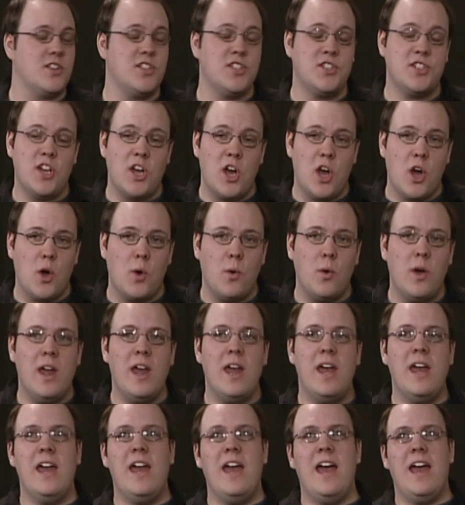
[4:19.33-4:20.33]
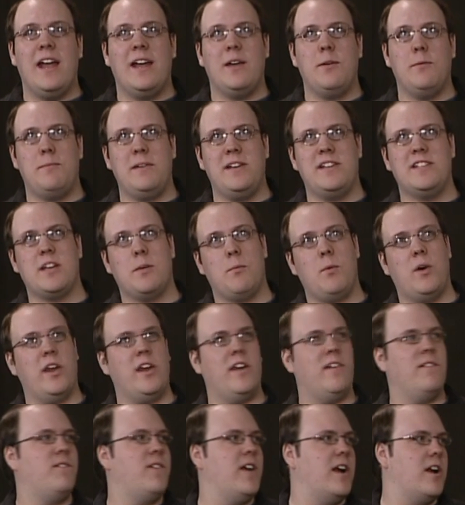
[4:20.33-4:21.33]
Yeah. So it would be
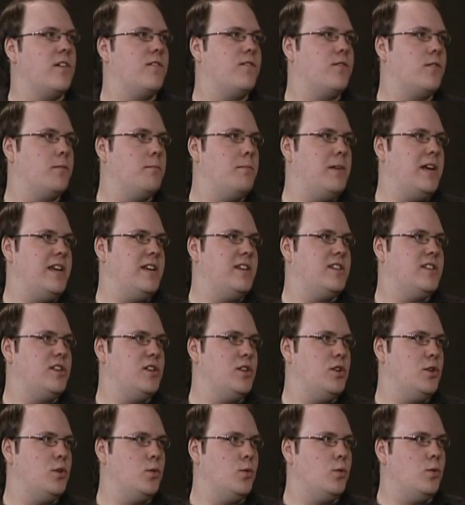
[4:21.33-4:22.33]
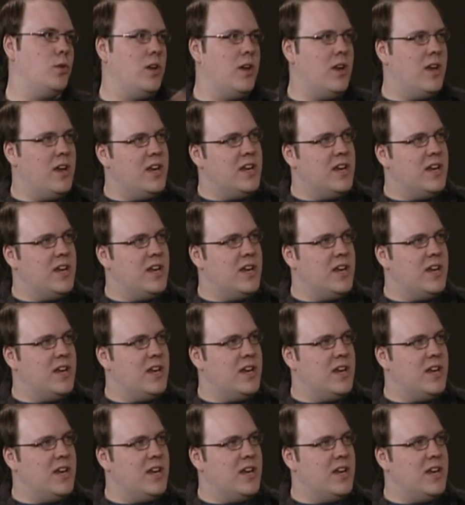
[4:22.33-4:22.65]
somewhat unfair for me to